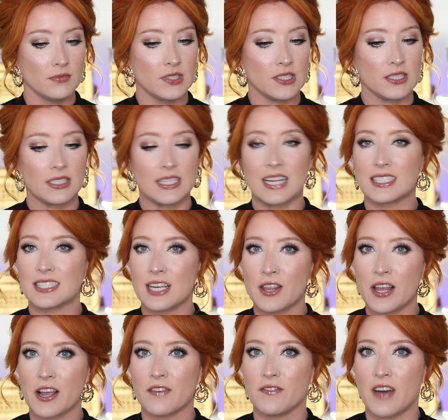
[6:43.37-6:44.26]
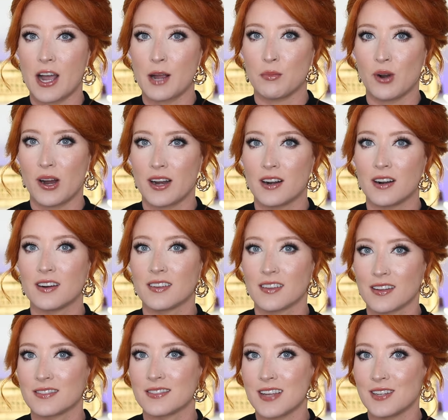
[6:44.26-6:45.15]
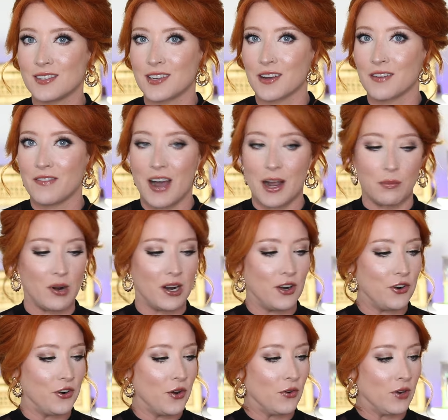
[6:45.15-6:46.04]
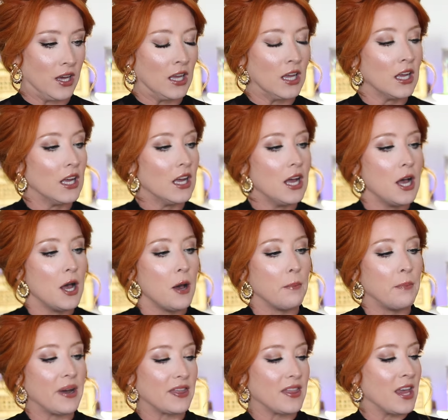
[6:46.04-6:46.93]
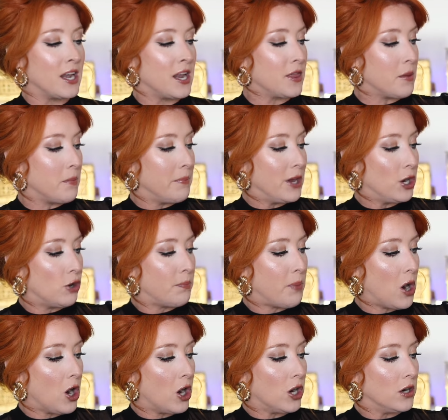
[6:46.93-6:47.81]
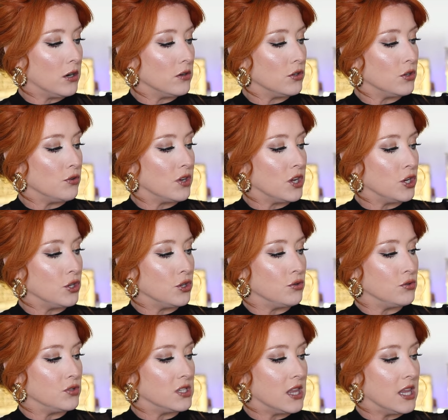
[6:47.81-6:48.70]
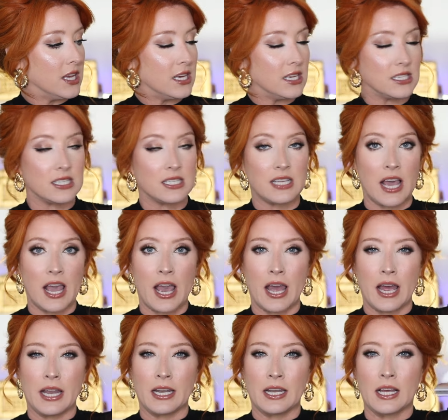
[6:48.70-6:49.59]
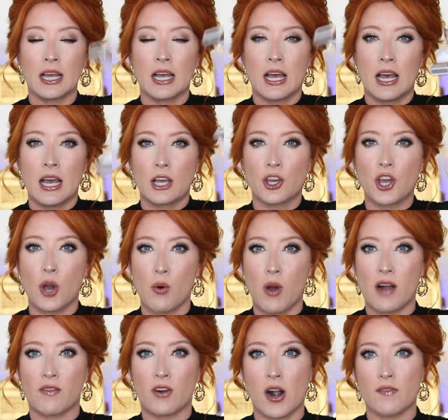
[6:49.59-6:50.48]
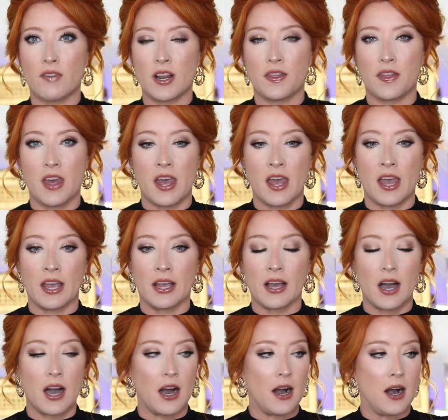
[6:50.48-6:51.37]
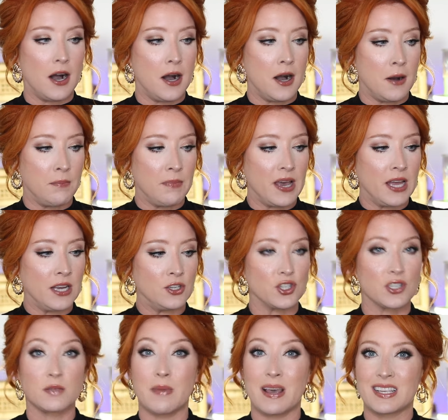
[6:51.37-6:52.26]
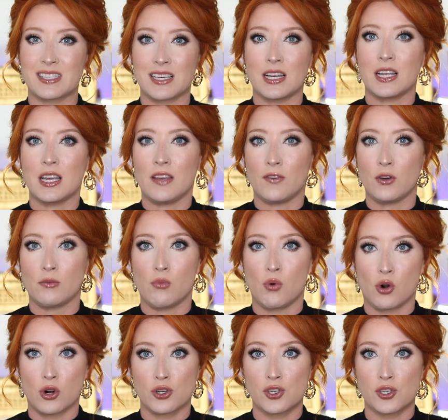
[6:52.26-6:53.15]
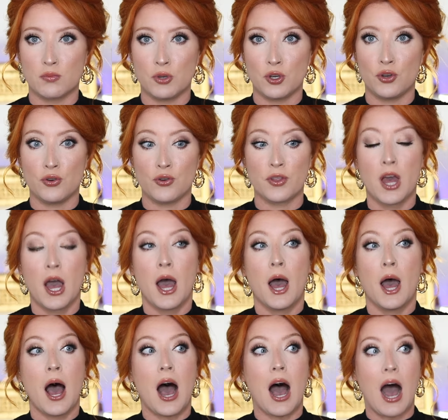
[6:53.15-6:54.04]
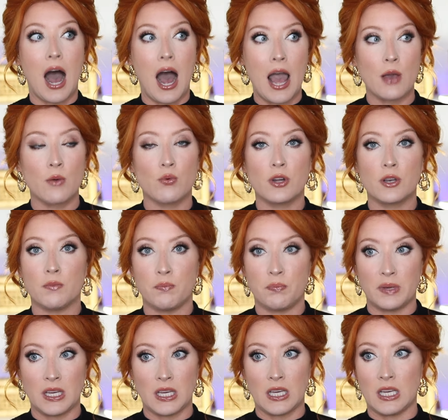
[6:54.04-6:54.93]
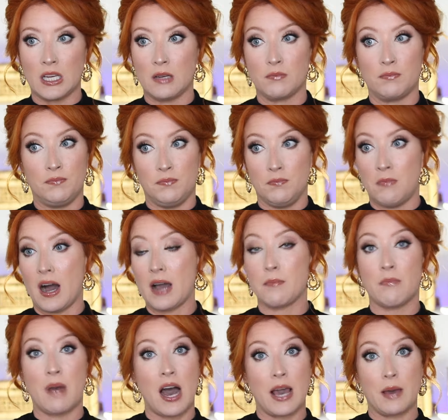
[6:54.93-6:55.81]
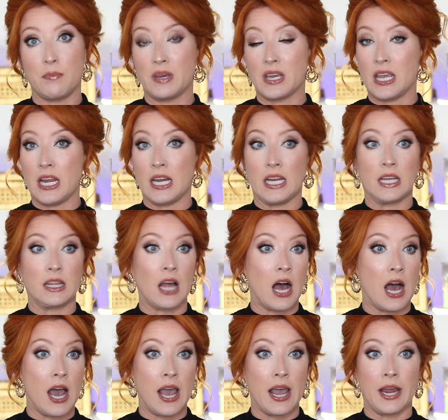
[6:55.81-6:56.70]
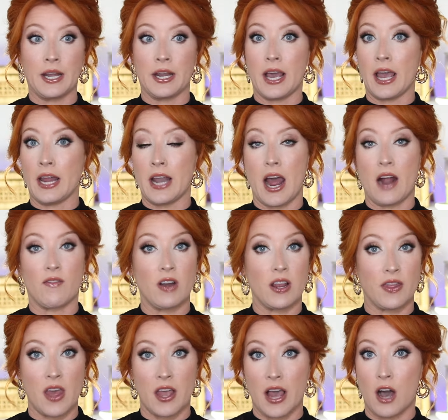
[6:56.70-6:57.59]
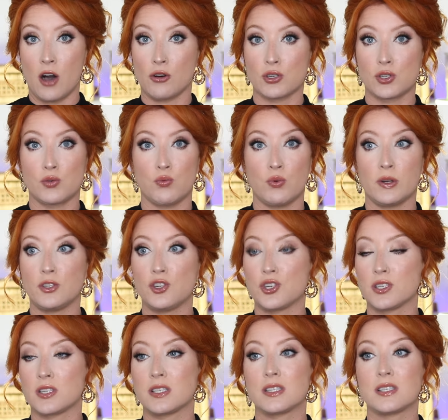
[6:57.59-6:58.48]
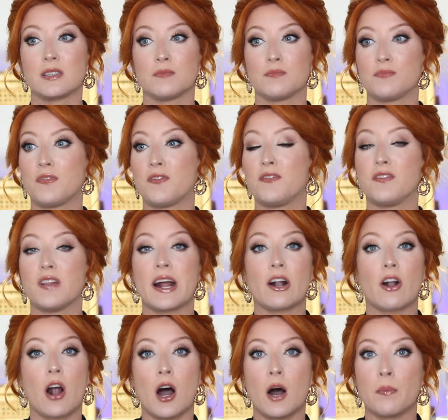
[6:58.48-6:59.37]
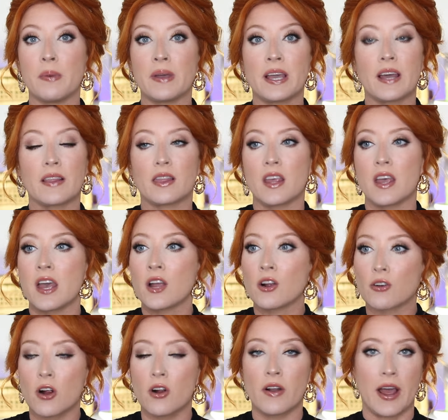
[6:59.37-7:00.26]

Does that sound like a vibrator? Sounds like a vibrator, don't it? But then in the middle part, you can use this and go over everything and just makes it even more smooth. I would be, my bikini line and everything else would just flare up and get the ingrown